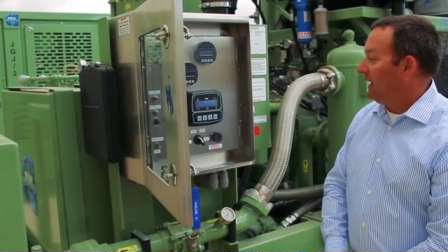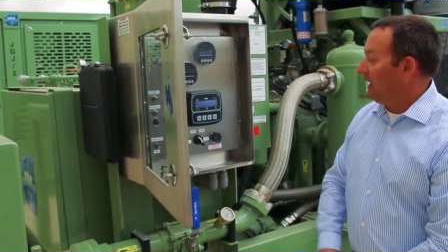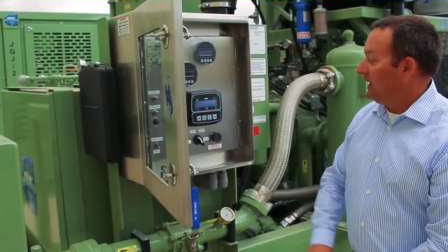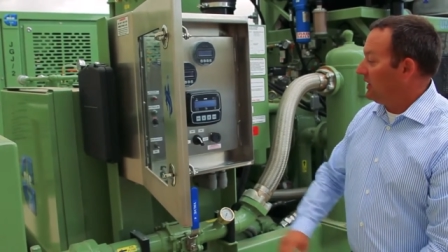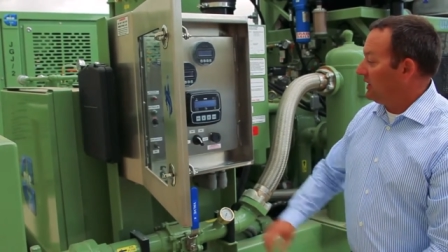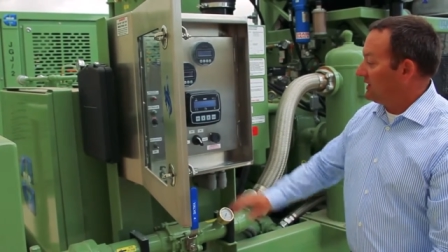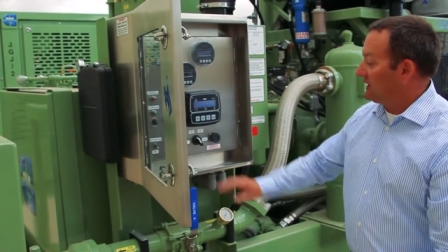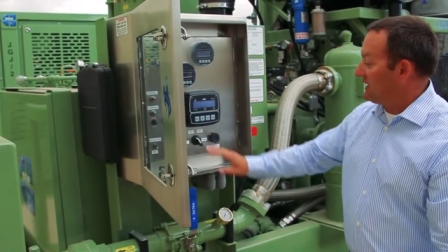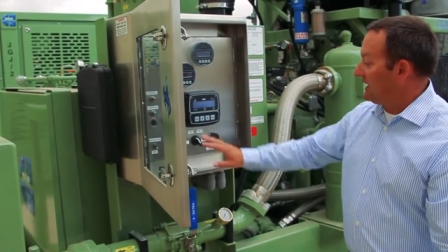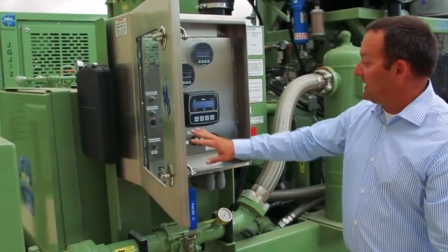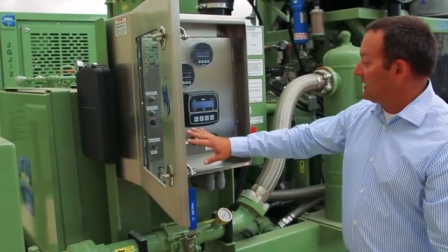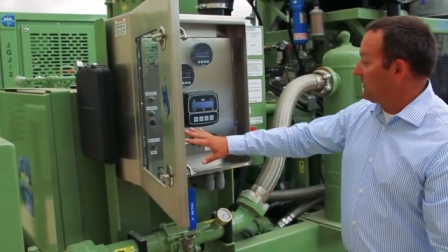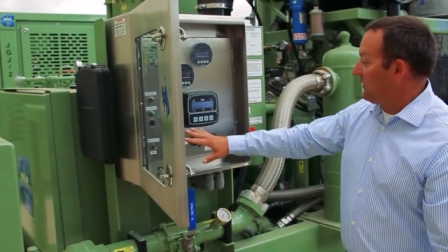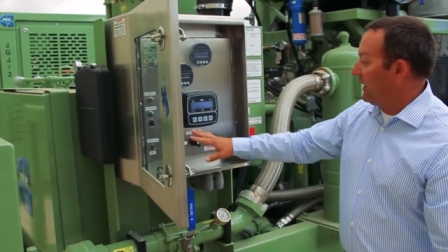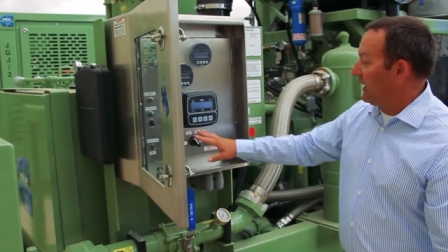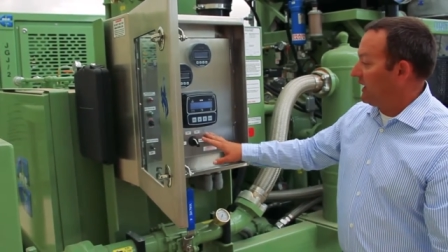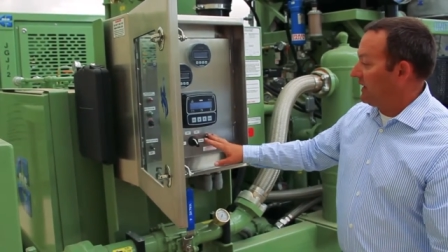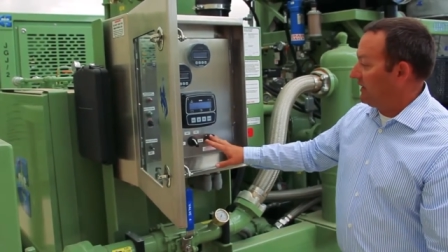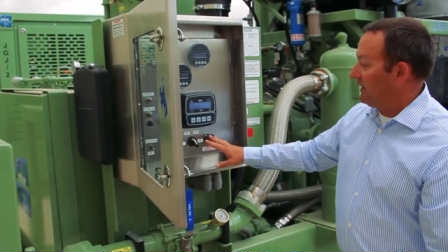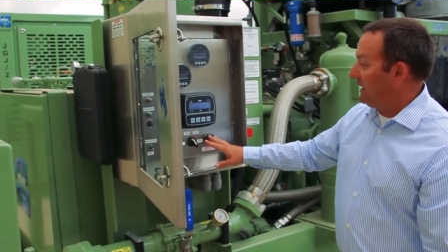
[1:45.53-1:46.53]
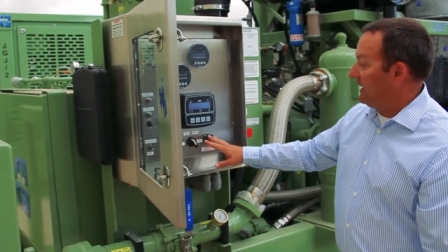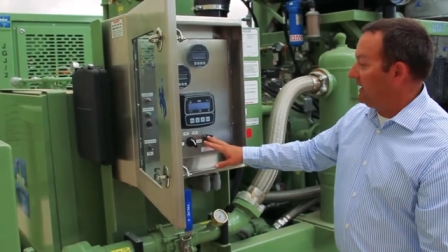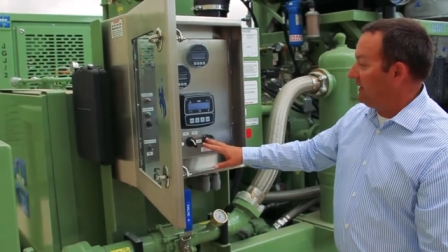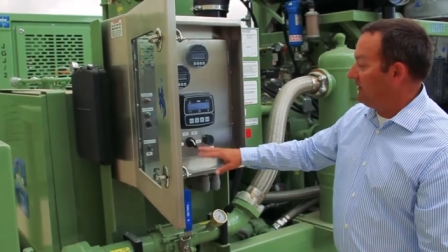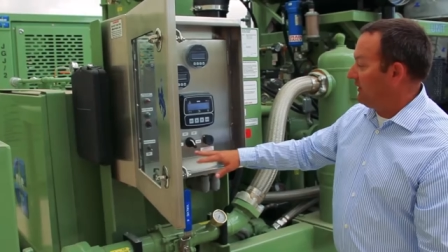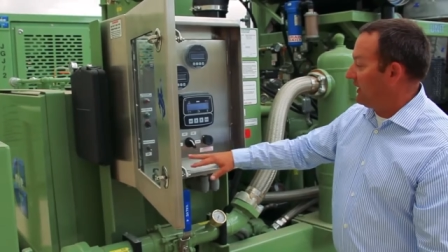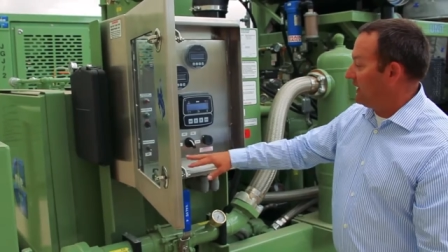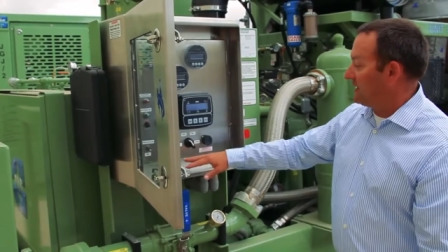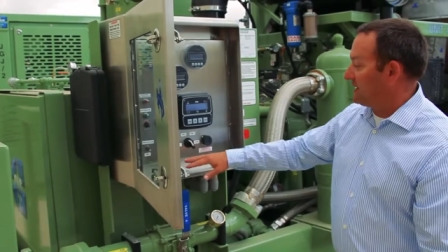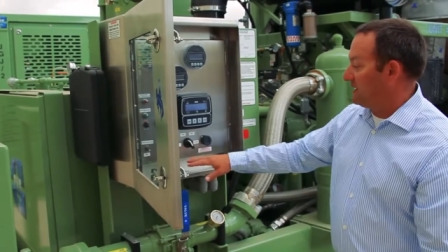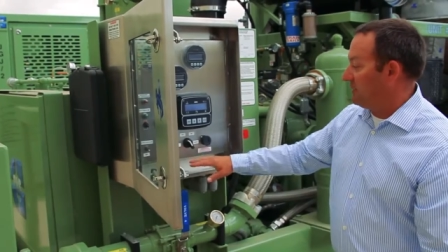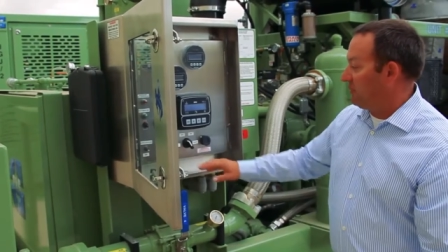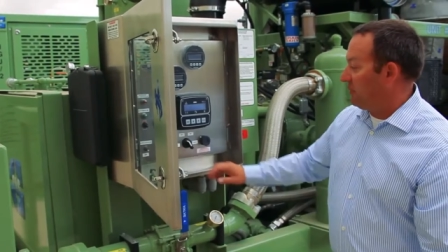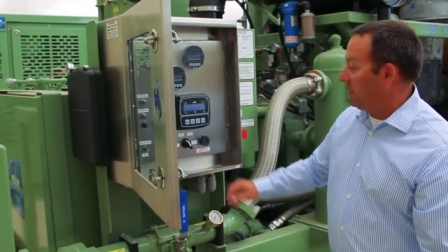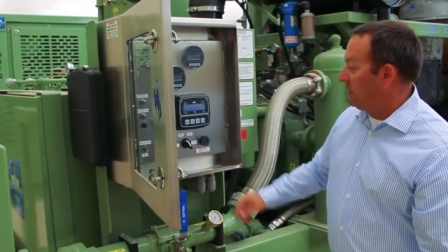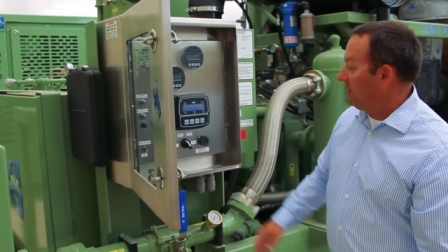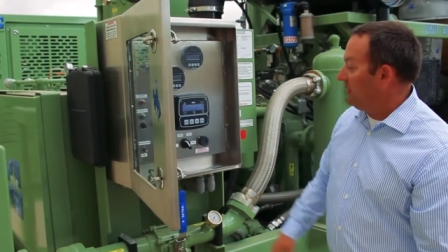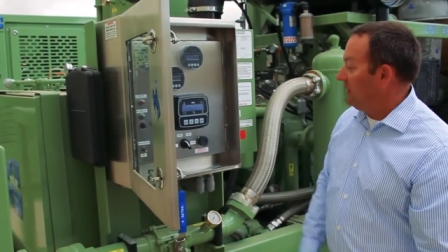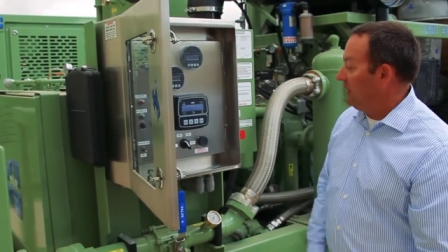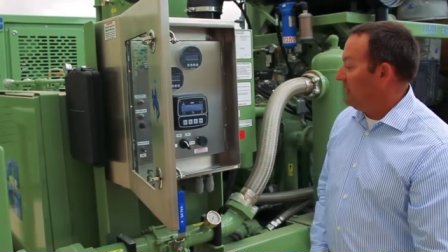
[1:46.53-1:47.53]
You can see it's very clean, very
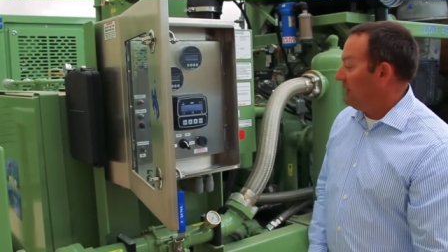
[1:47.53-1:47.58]
simple.